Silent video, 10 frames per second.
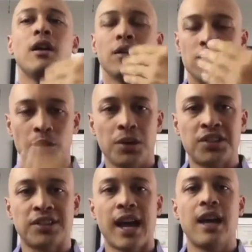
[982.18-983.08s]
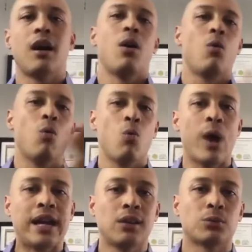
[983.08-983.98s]
do a set,
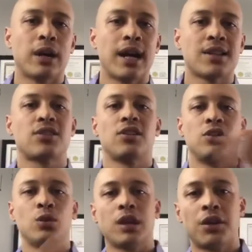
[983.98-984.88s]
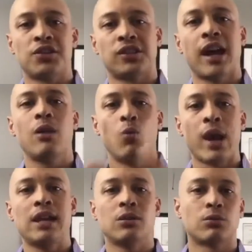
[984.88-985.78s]
wait and rest, do another set,
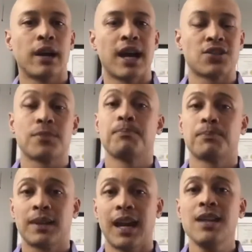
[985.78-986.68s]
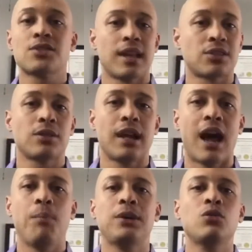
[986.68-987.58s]
wait and rest. Okay, so that's going to
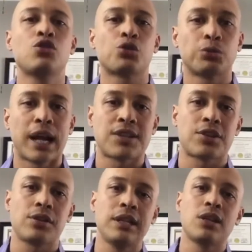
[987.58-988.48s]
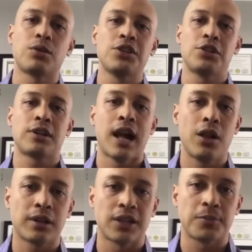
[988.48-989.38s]
help you drastically increase your
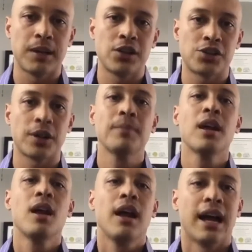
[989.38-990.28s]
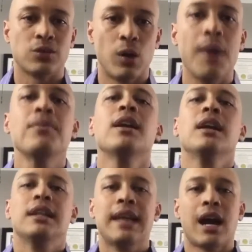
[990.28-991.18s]
caloric expenditure as well.
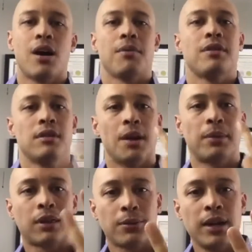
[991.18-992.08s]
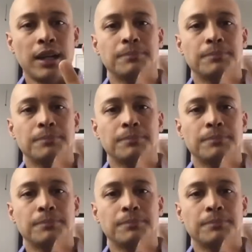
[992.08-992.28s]
Now, number 3.